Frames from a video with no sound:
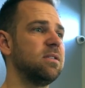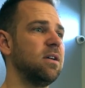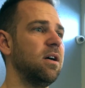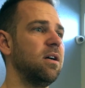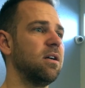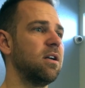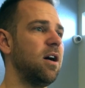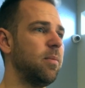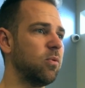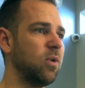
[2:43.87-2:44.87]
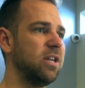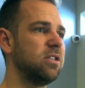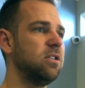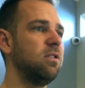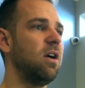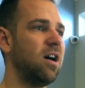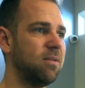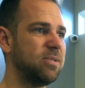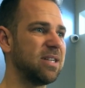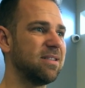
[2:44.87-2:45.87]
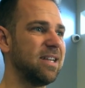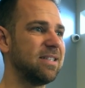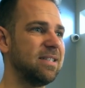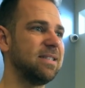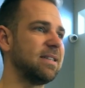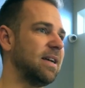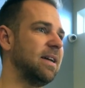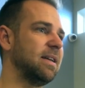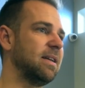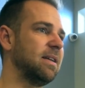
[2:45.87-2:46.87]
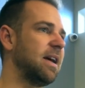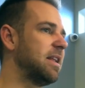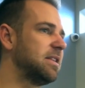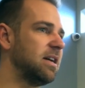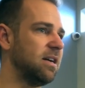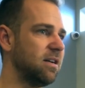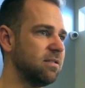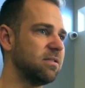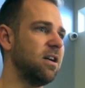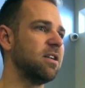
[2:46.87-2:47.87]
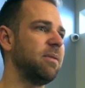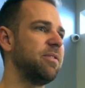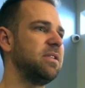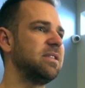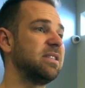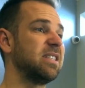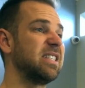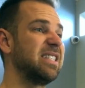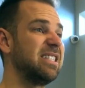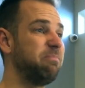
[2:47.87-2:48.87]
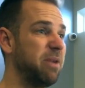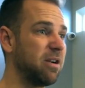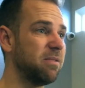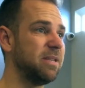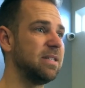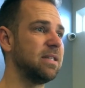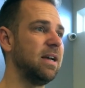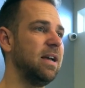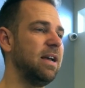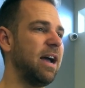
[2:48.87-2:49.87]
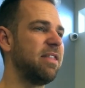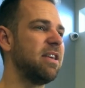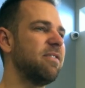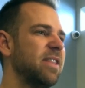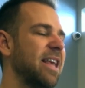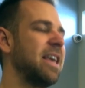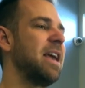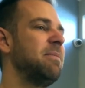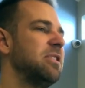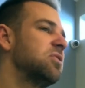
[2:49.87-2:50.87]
A common way is to do object lessons. I kind of talk about these as experiments. I think of it like chemistry